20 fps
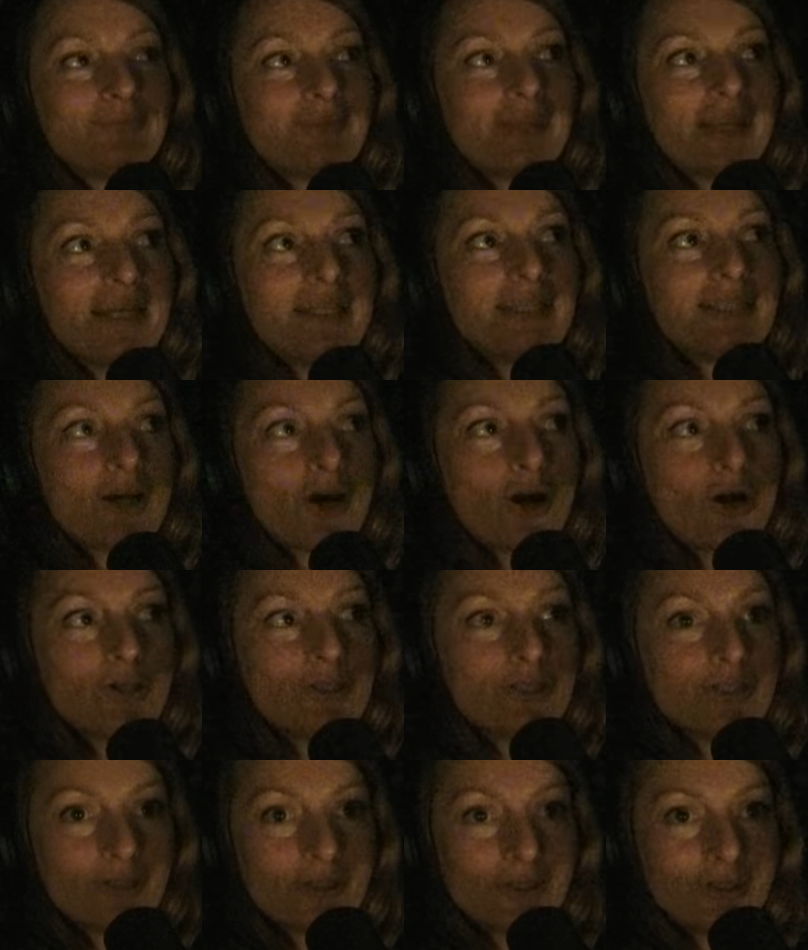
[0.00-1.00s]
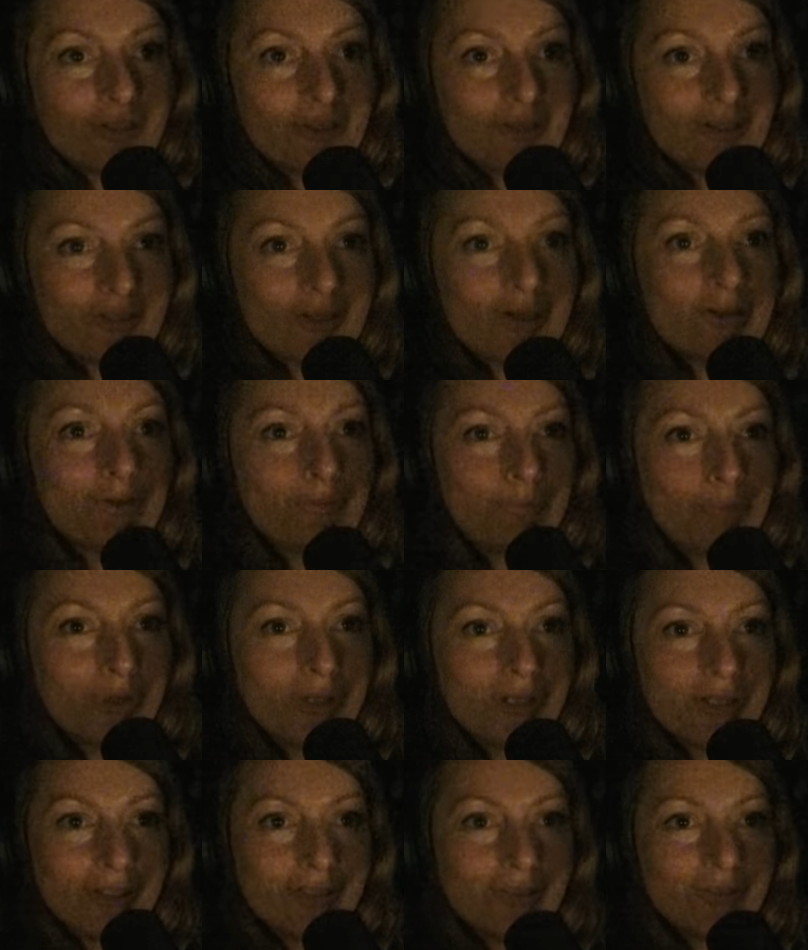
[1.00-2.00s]
it's hard to it's hard to put it
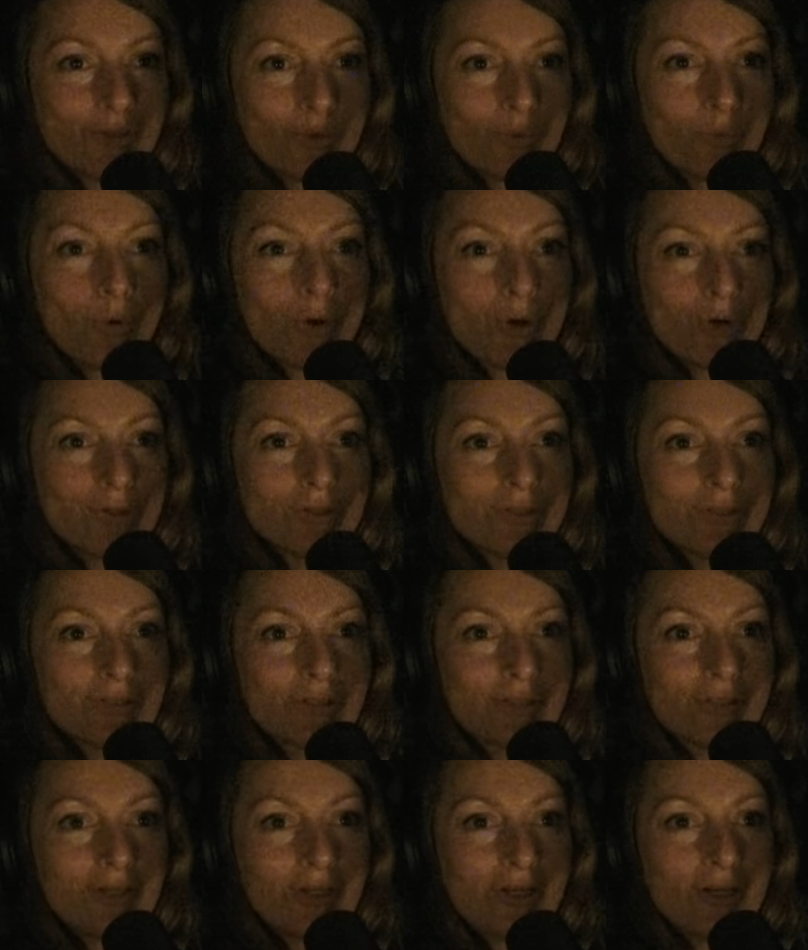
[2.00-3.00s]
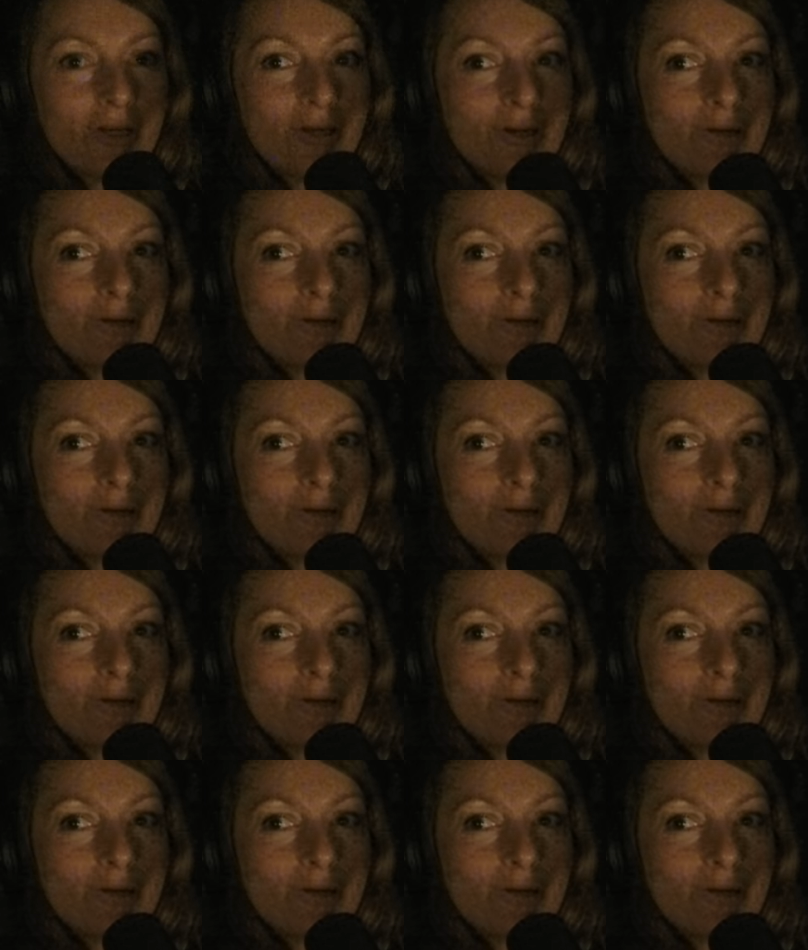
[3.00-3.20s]
into words mm.